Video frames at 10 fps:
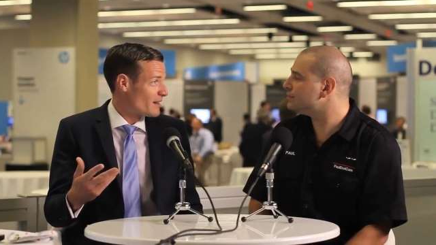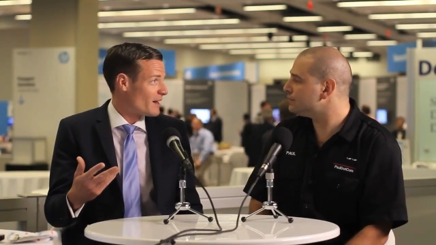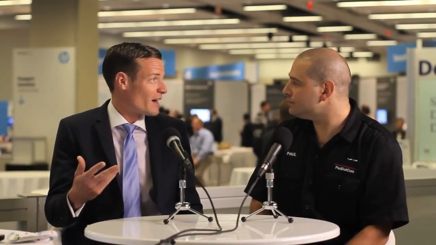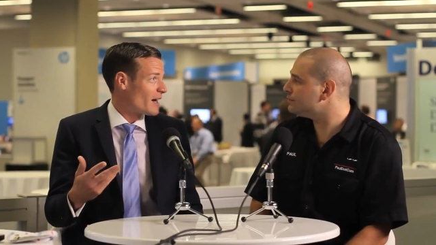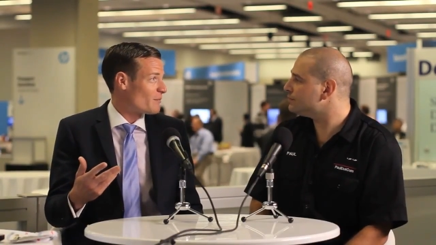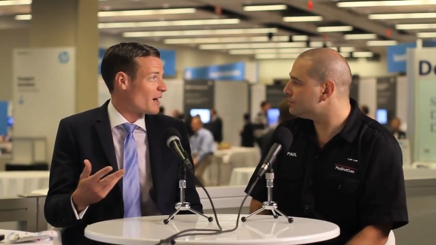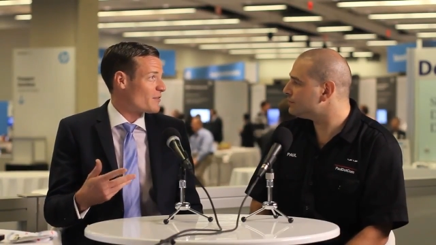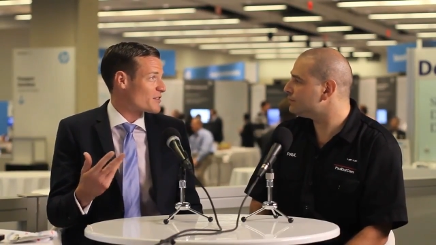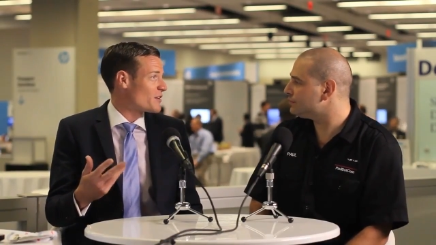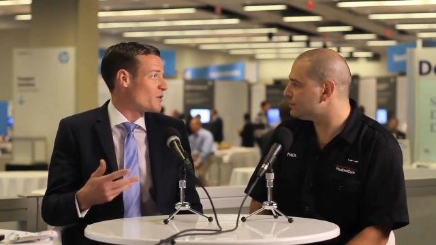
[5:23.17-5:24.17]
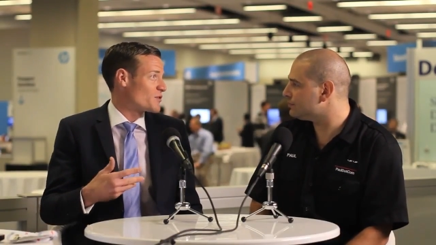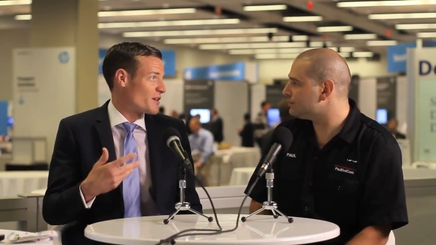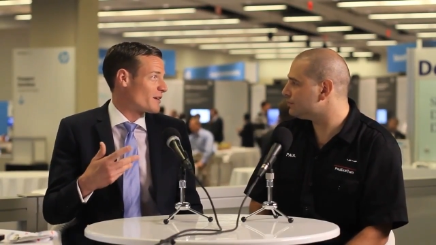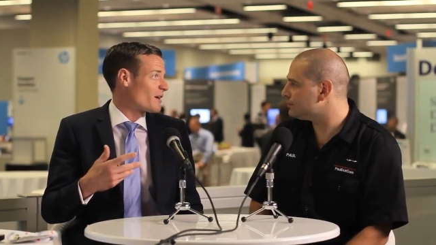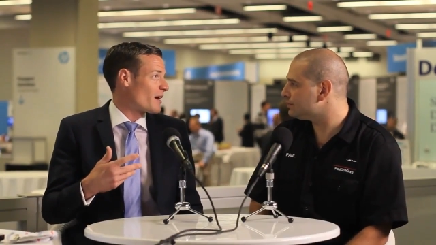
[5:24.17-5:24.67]
Speaker 1: Mm-hmm. Um, obviously,
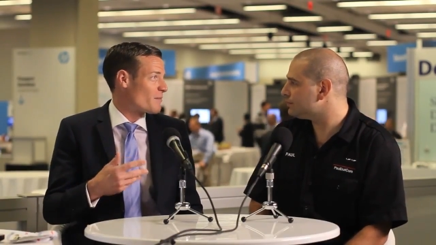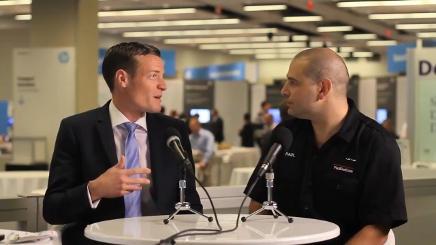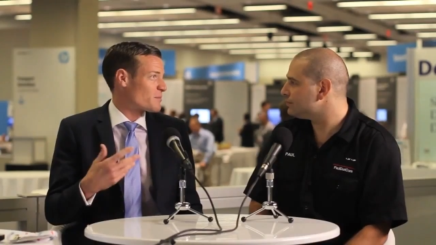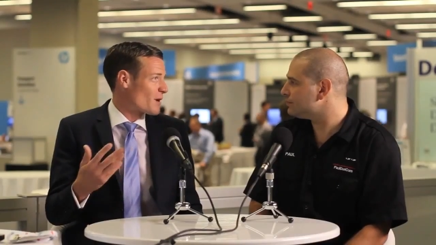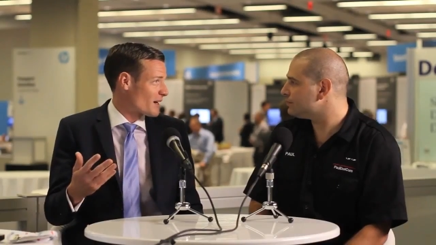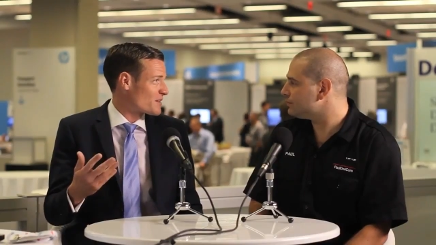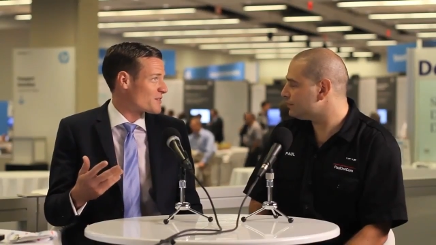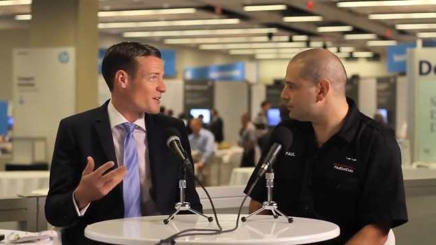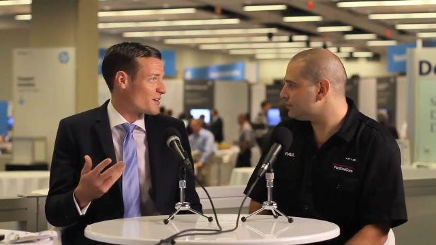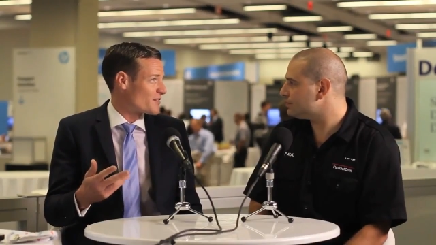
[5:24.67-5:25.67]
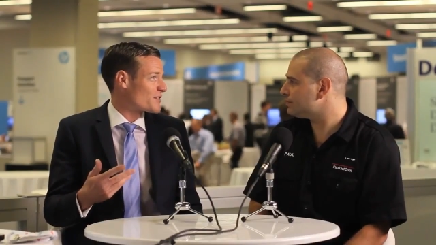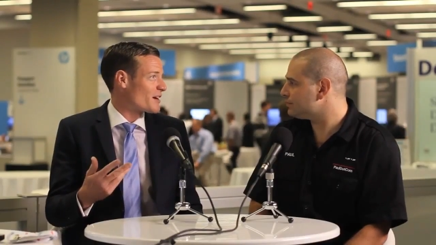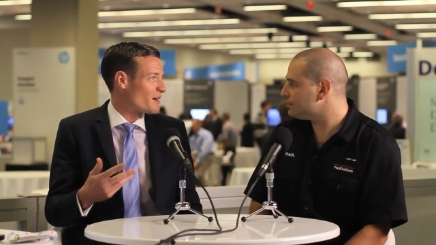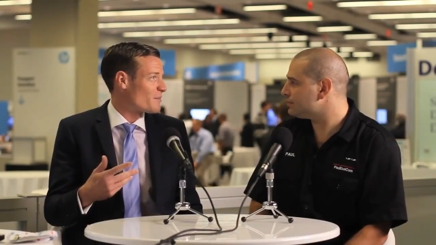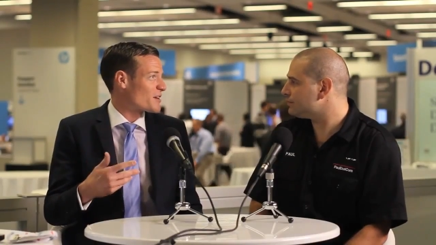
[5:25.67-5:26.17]
using uh, best practices,
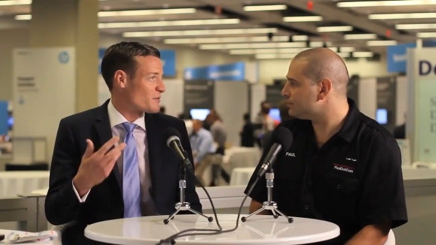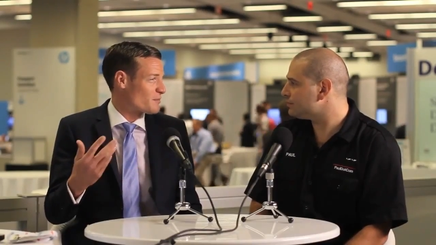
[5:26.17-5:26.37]
uh, best